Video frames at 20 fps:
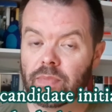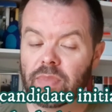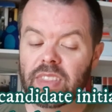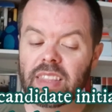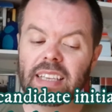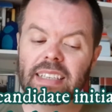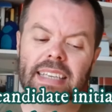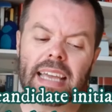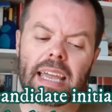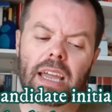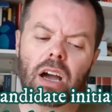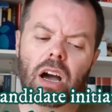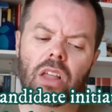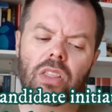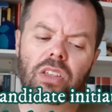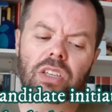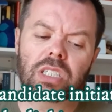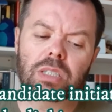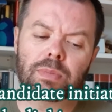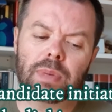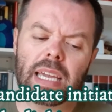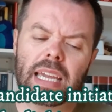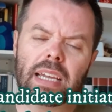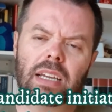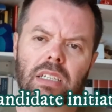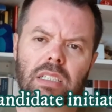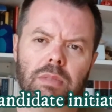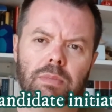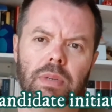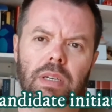They say other
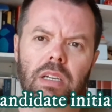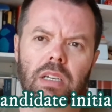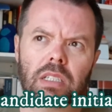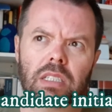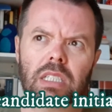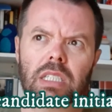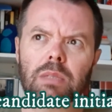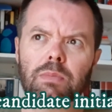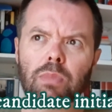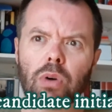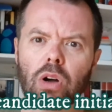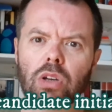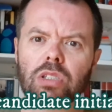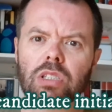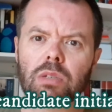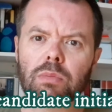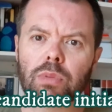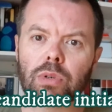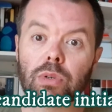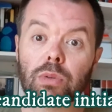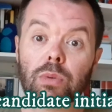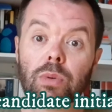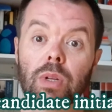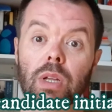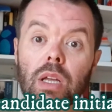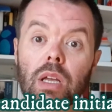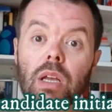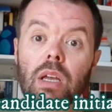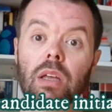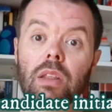speakers because it's possible
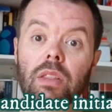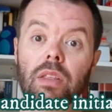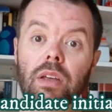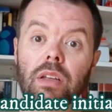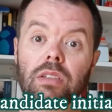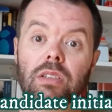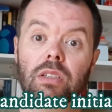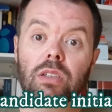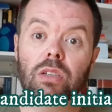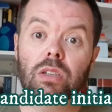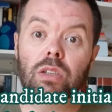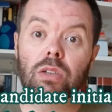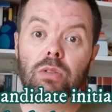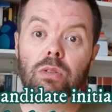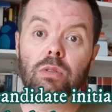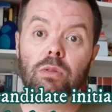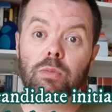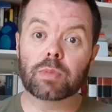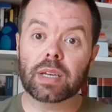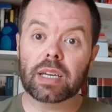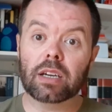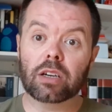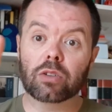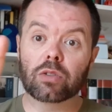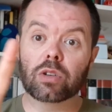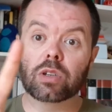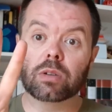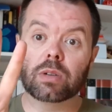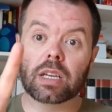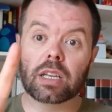that you'll be
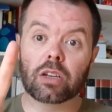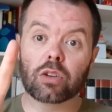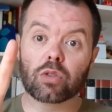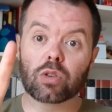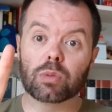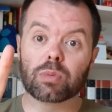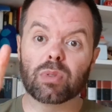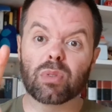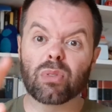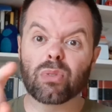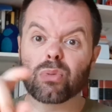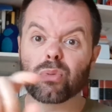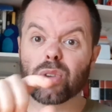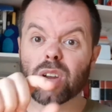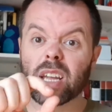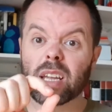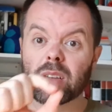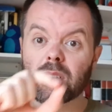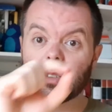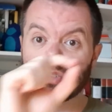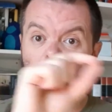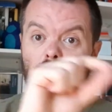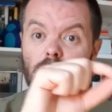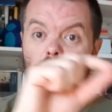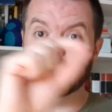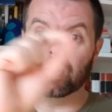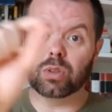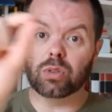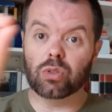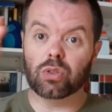in a group of 3,
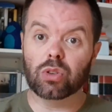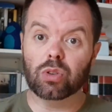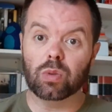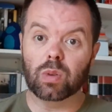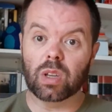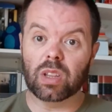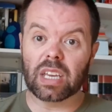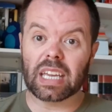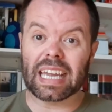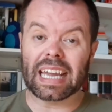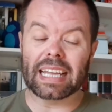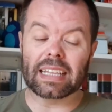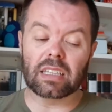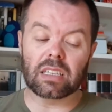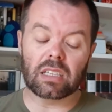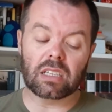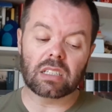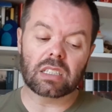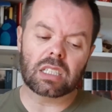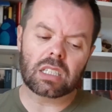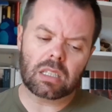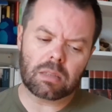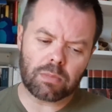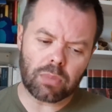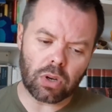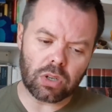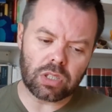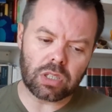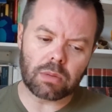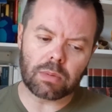you and 2 other candidates. It's
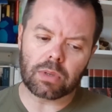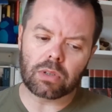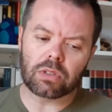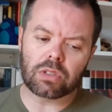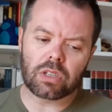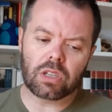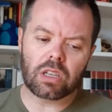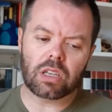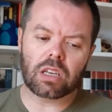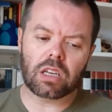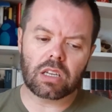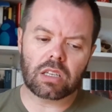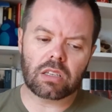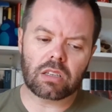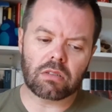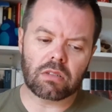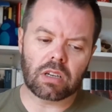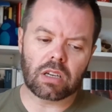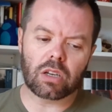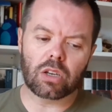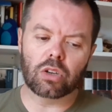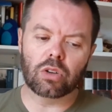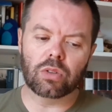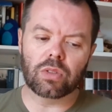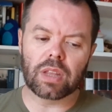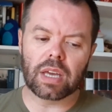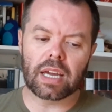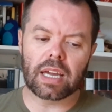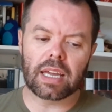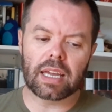possible, so they need to include
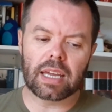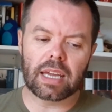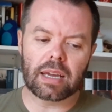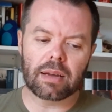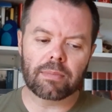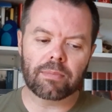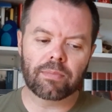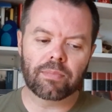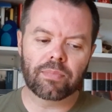that here.